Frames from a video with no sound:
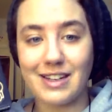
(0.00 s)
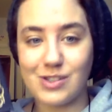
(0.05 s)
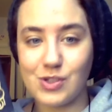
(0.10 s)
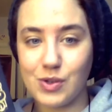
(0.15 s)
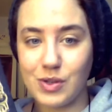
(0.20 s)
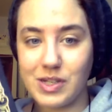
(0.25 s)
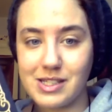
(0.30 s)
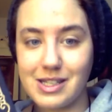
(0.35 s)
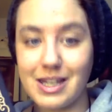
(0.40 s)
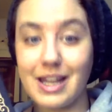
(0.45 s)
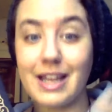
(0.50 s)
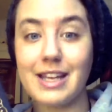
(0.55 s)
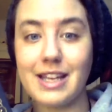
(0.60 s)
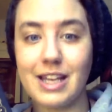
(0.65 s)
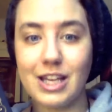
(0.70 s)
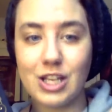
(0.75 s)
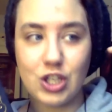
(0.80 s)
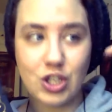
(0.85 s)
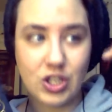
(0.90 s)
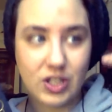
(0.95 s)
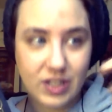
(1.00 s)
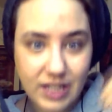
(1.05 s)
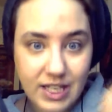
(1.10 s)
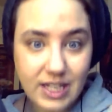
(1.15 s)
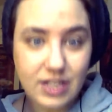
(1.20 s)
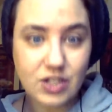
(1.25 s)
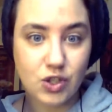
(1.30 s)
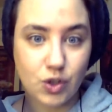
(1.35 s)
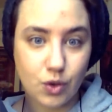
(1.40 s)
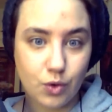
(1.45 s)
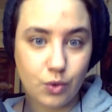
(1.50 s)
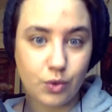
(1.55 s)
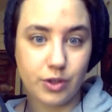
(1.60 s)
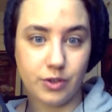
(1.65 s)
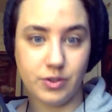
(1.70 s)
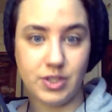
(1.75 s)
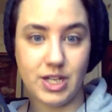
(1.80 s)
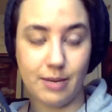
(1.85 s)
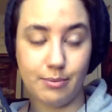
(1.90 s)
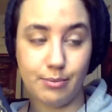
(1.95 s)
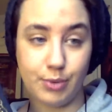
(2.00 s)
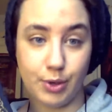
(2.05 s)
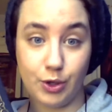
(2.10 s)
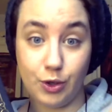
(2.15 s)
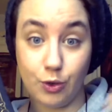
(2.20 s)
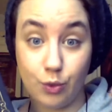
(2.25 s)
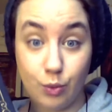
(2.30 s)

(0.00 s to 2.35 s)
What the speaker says: And so he's like, you need to cool your temper,